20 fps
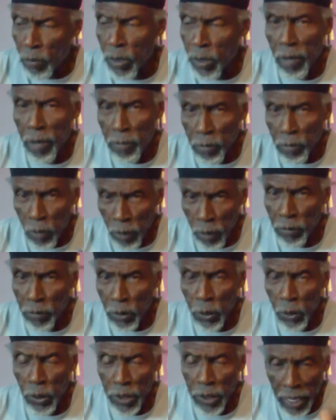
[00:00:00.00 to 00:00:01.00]
We have proven
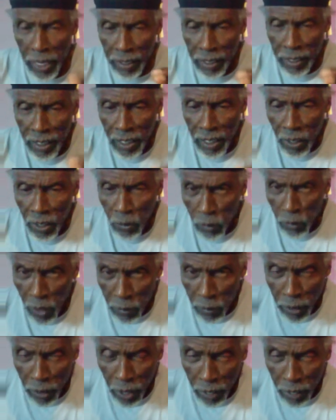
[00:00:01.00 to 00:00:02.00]
to you that
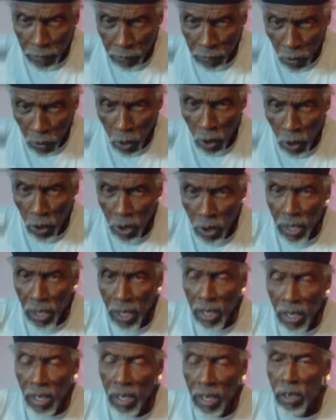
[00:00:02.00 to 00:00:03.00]
where we got 4
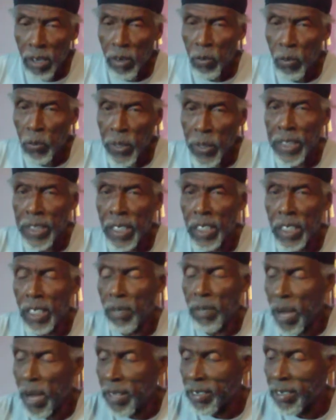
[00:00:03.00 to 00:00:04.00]
weeks in
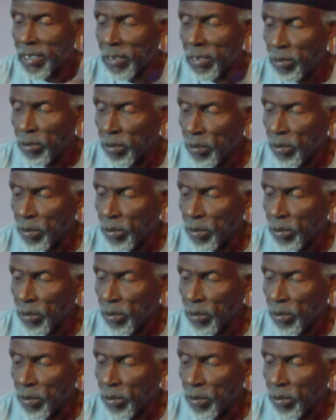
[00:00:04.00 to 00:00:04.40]
the month.